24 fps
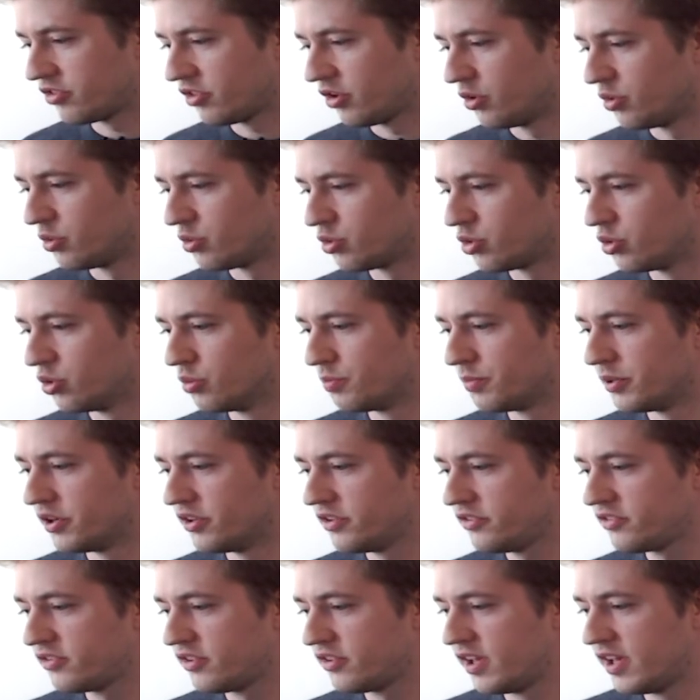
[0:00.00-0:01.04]
whole
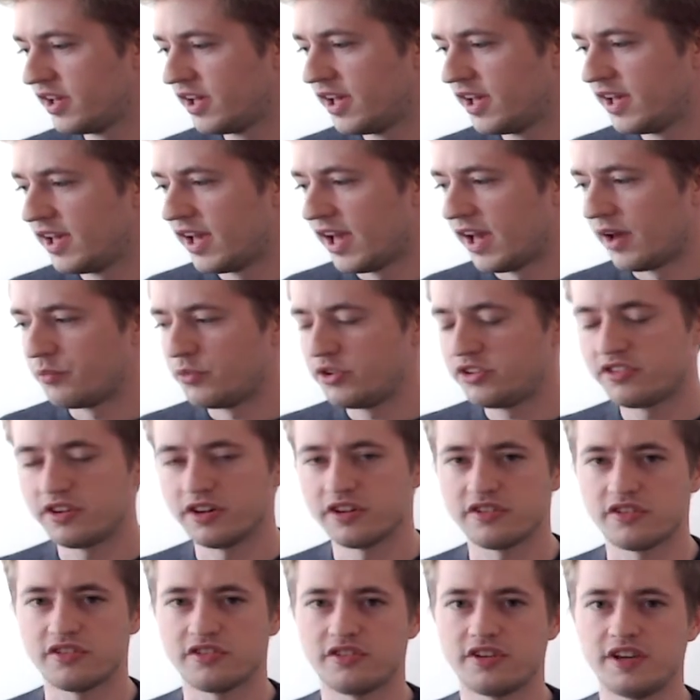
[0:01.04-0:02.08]
corpus, and we start
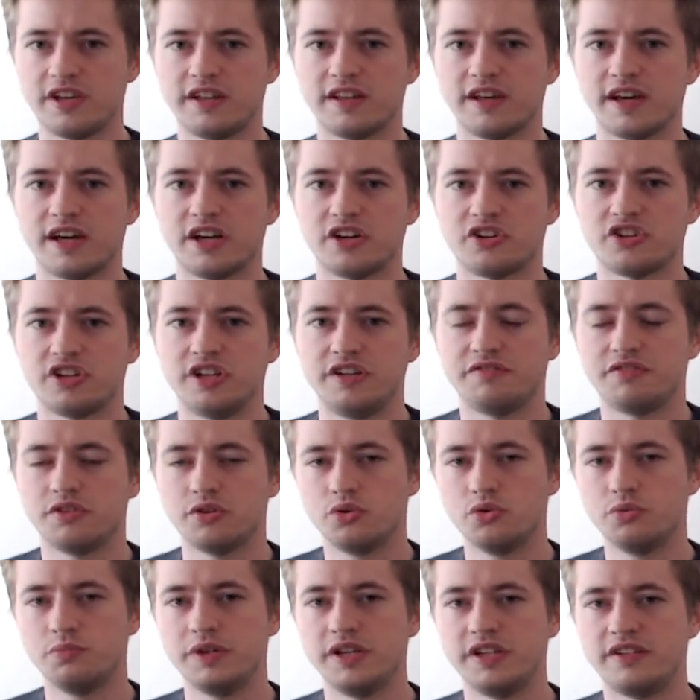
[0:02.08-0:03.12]
to see that actually for
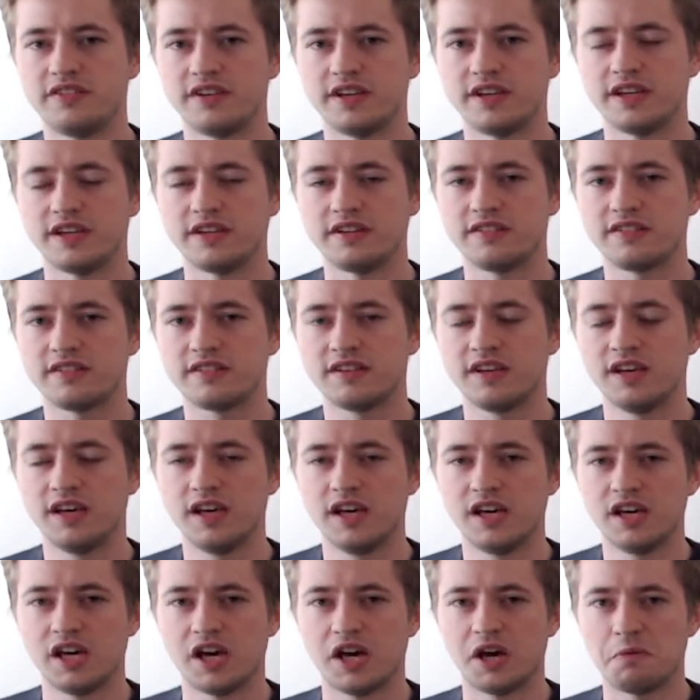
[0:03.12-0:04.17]
all meetings,
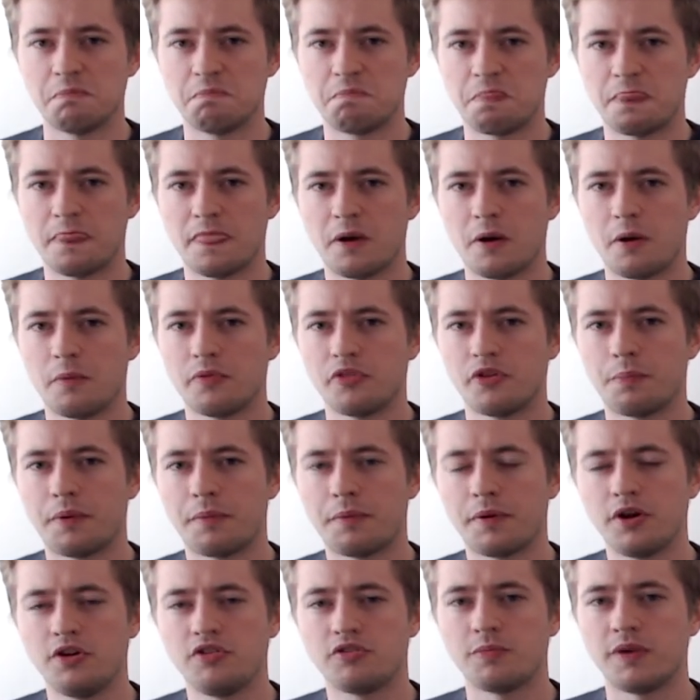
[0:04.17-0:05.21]
the
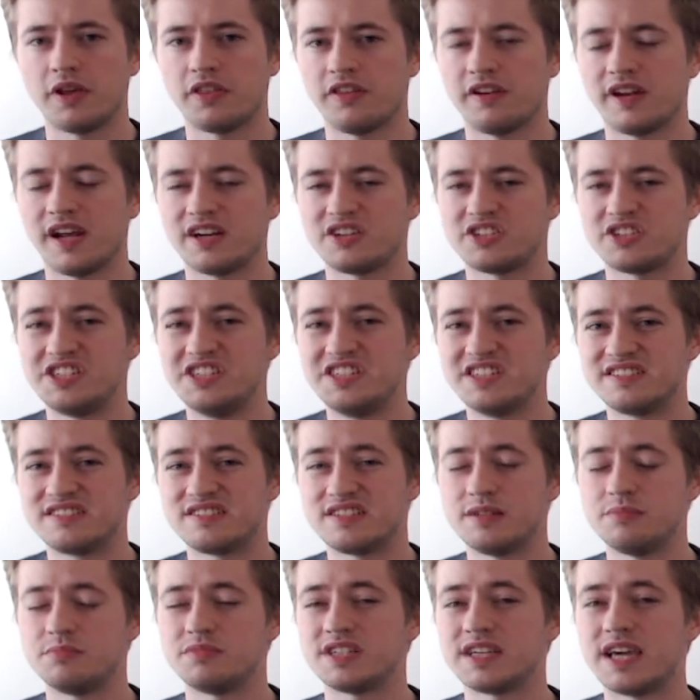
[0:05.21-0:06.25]
proposed method actually does
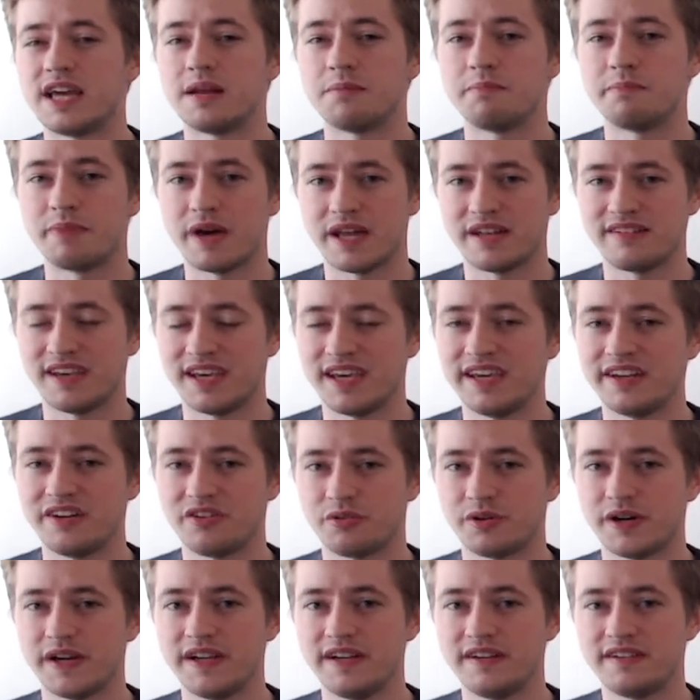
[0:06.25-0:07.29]
seem to get a better hit
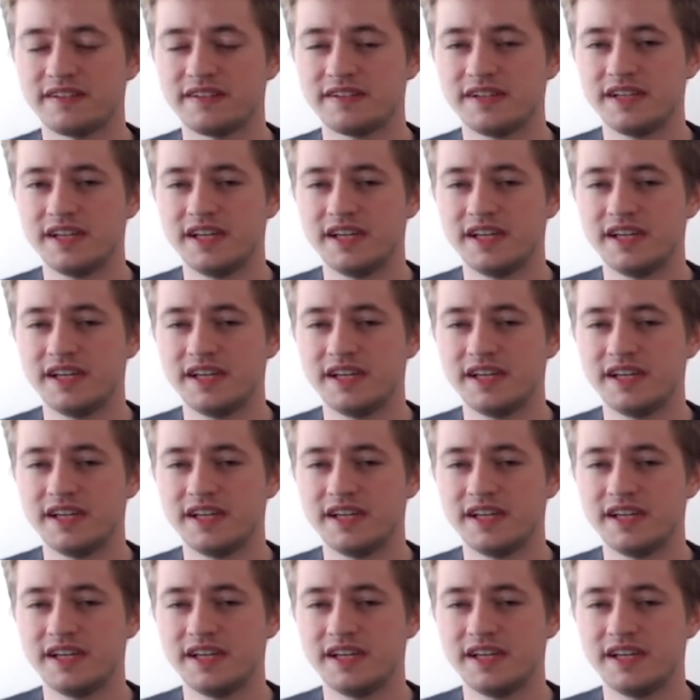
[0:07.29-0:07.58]
rate.